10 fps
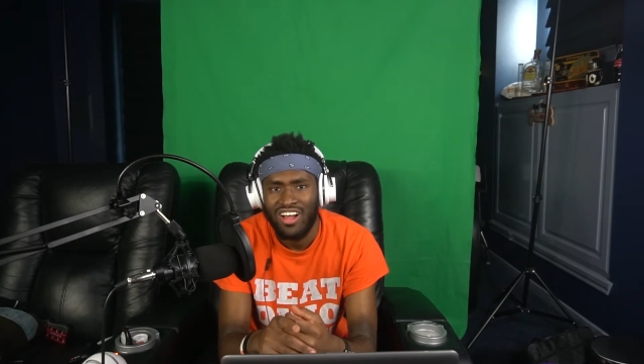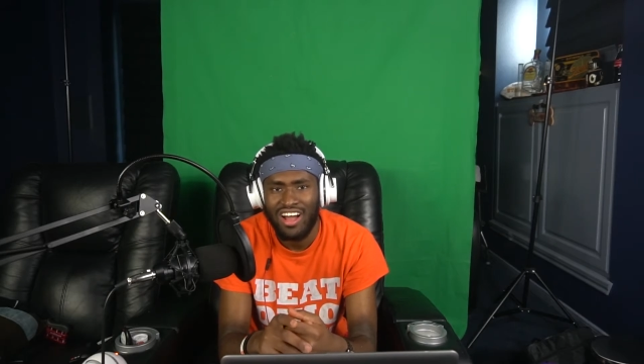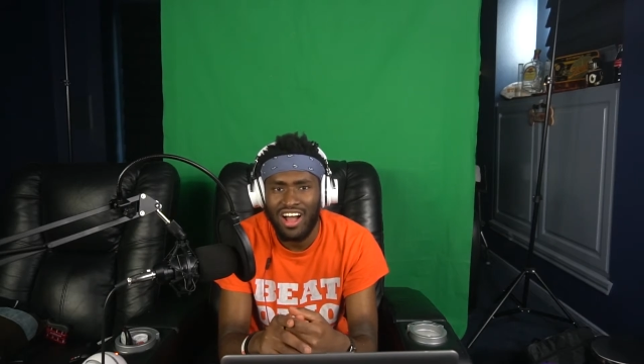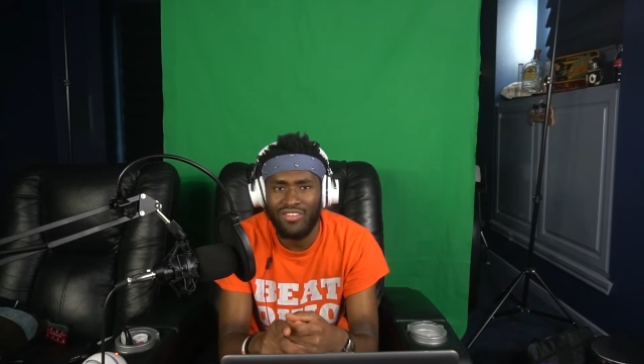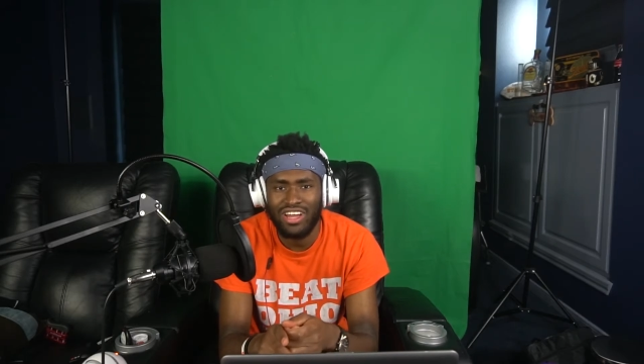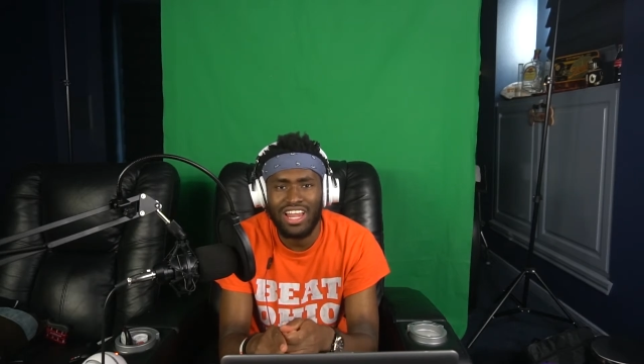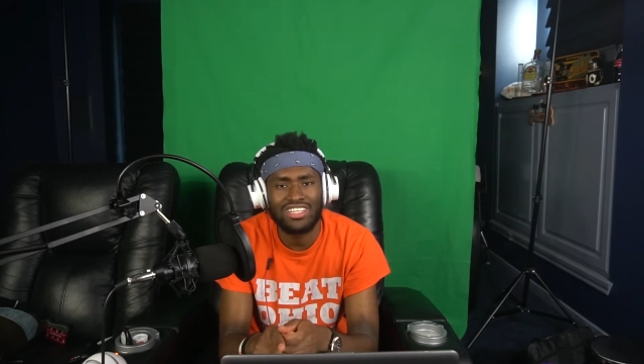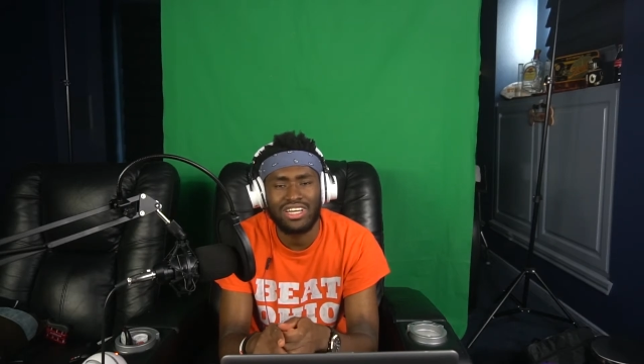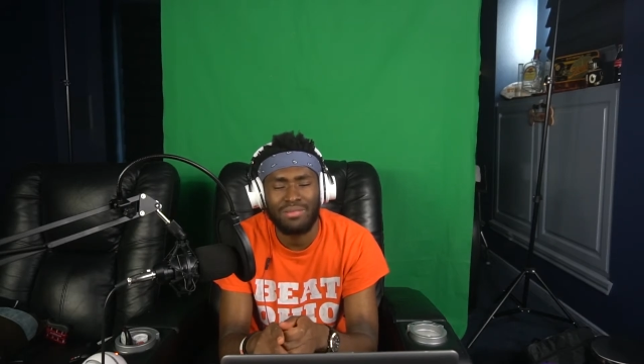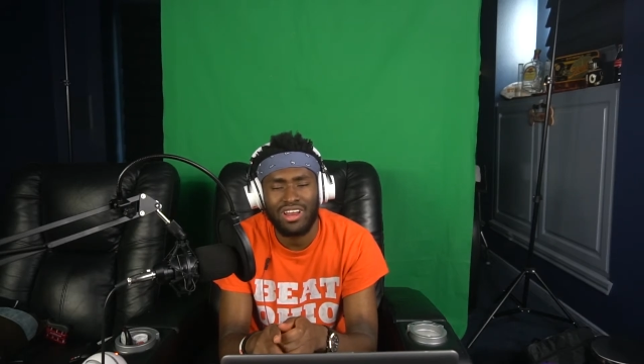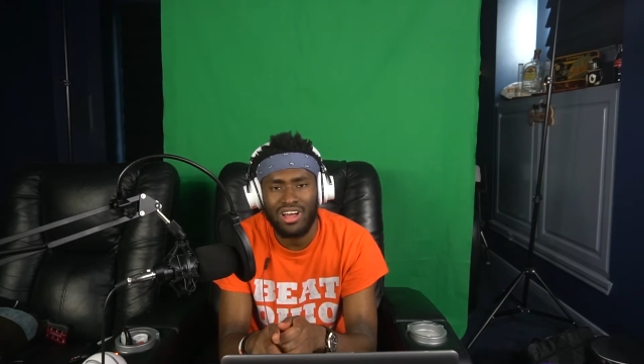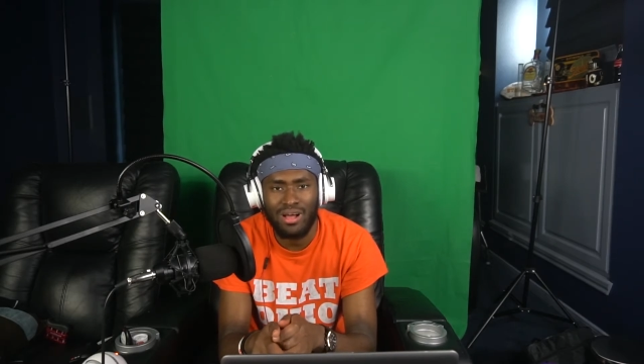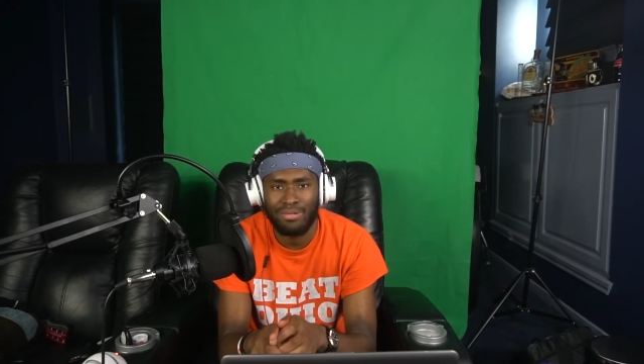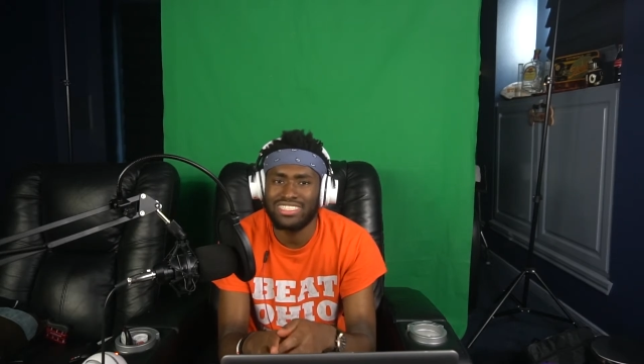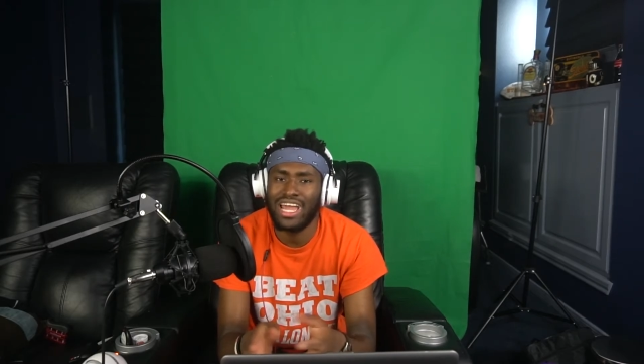We're gonna let you be on the
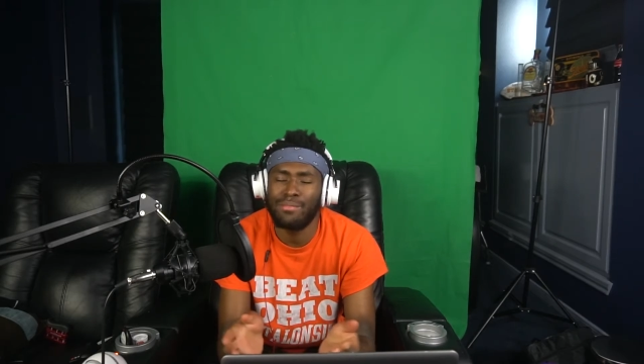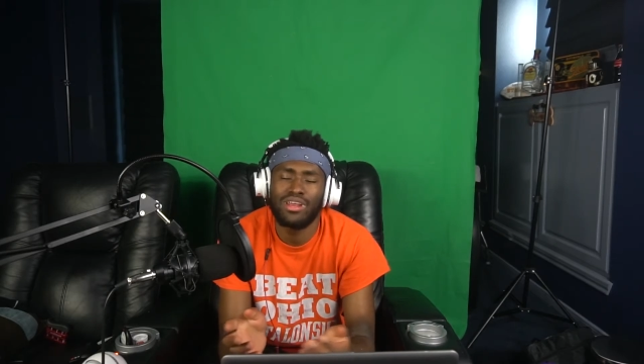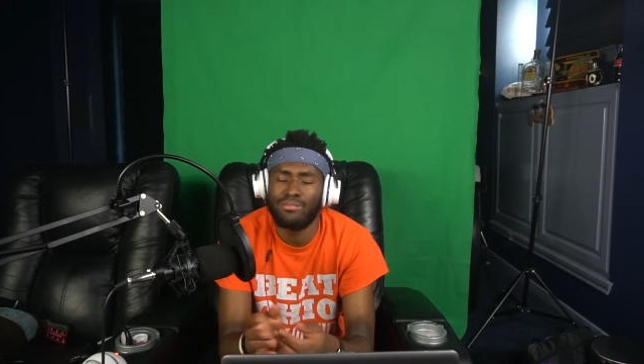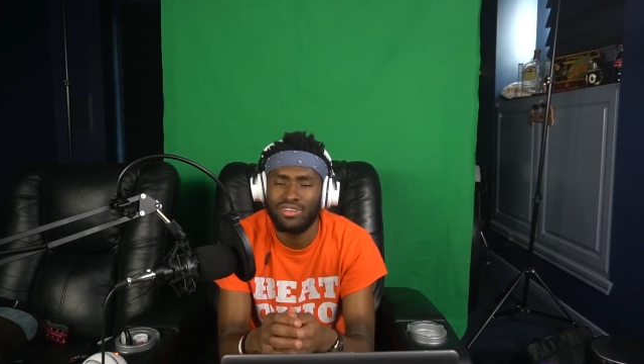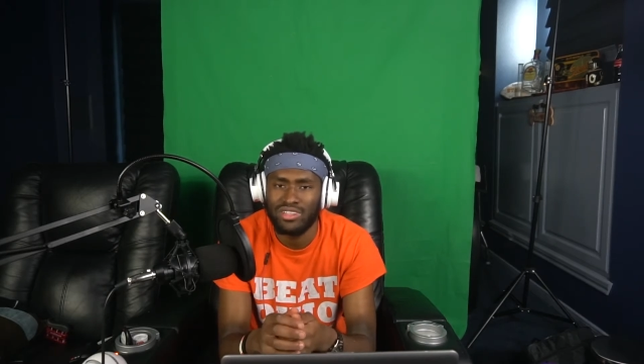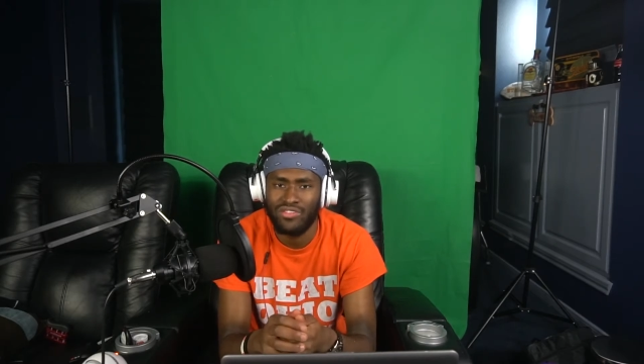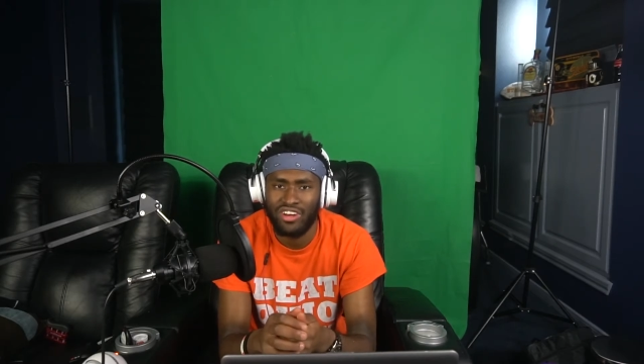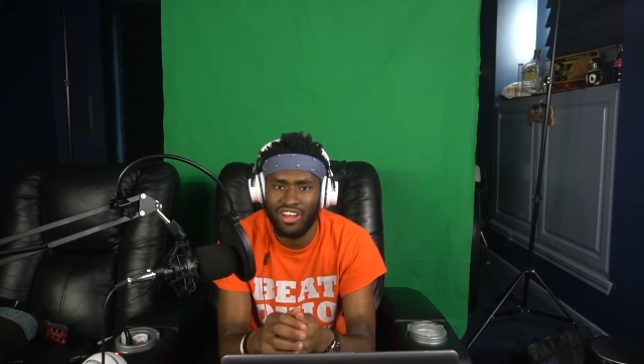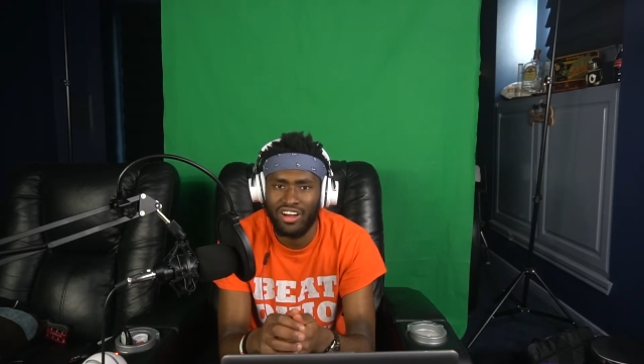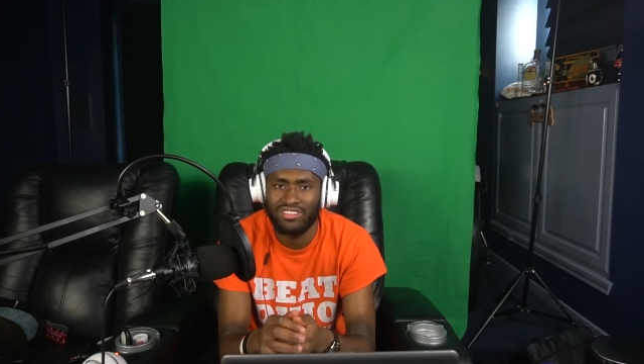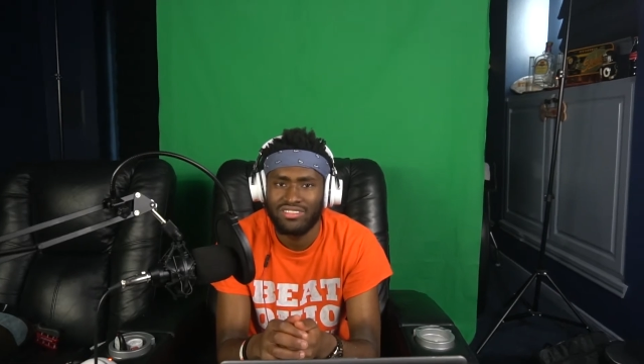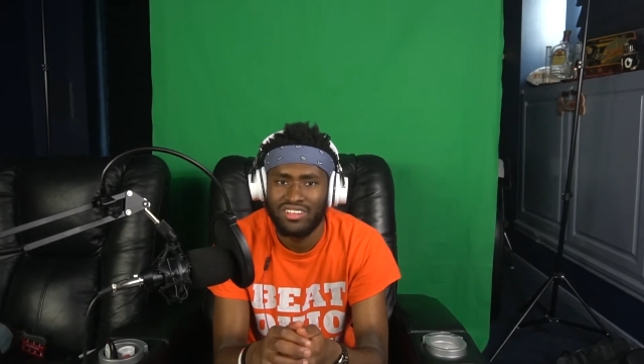hook, but you can't be in the music video.